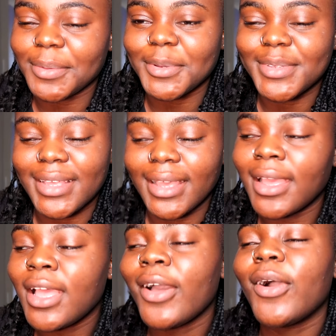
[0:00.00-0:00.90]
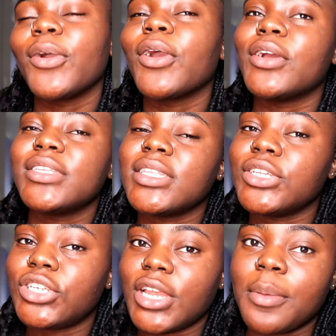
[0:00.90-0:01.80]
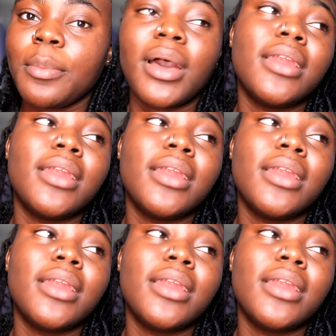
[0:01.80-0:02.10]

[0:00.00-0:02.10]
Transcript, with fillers: we'll see, I'm going to the gym.